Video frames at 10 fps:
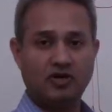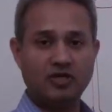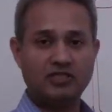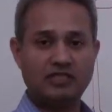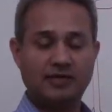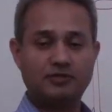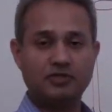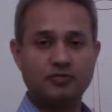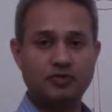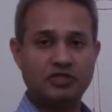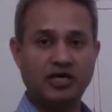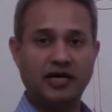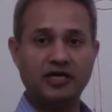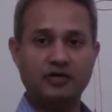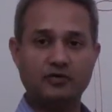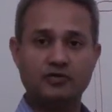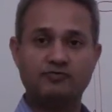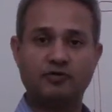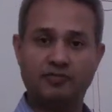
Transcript: concepts which I used